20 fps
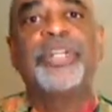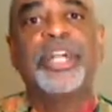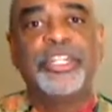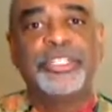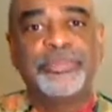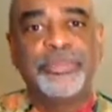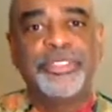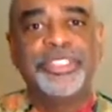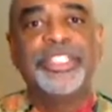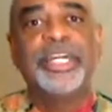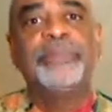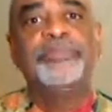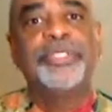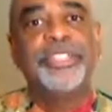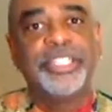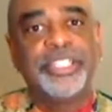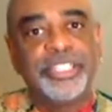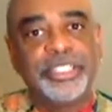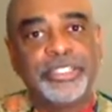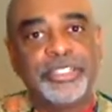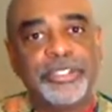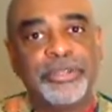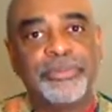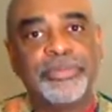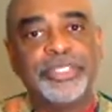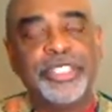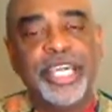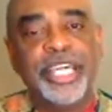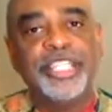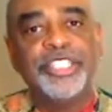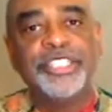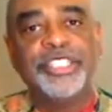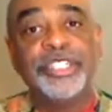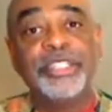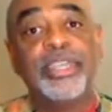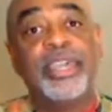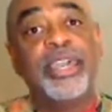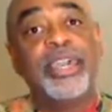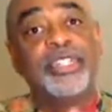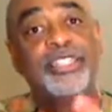because perception is
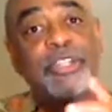interpretation.